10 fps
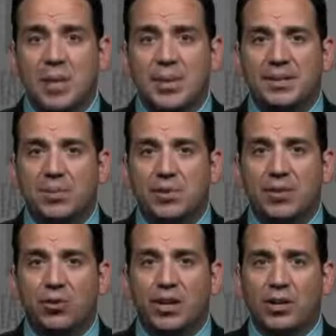But it seemed
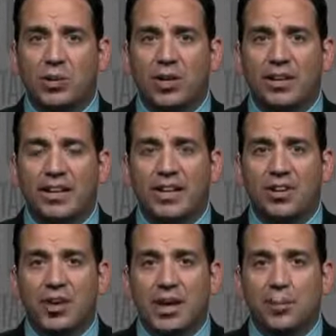like credit quality
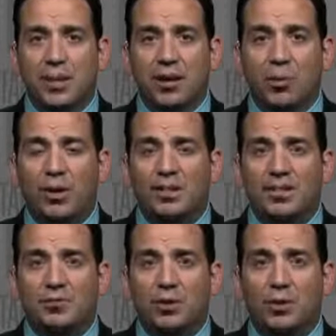held up
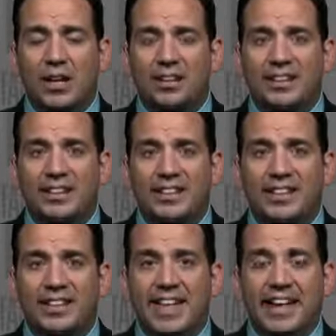relatively well
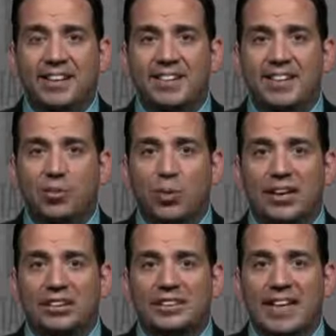in Asia as
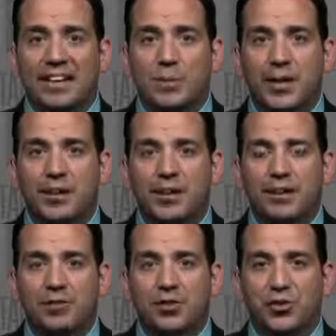well as Latin
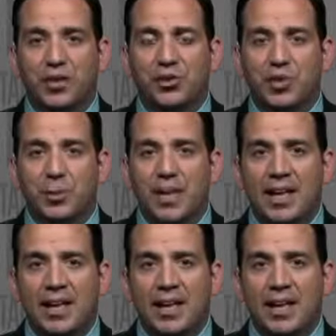America for Citigroup.